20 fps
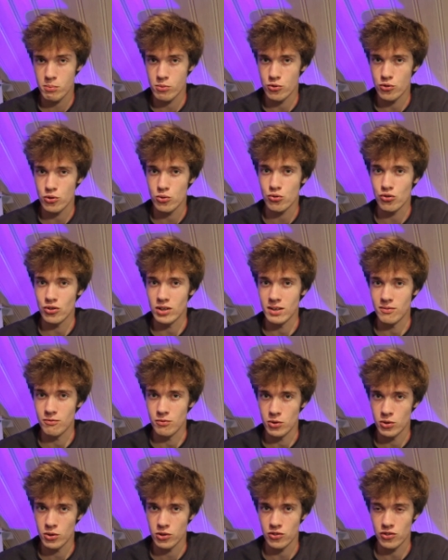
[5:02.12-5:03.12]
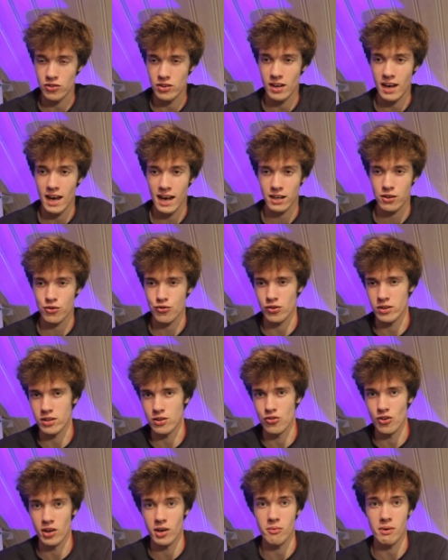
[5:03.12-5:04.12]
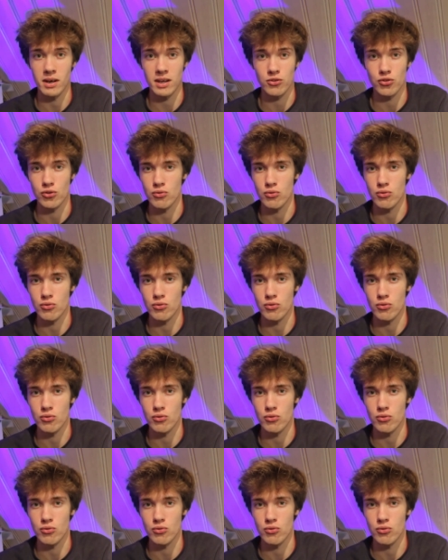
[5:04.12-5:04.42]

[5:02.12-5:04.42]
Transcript: produce an inverter that actually generates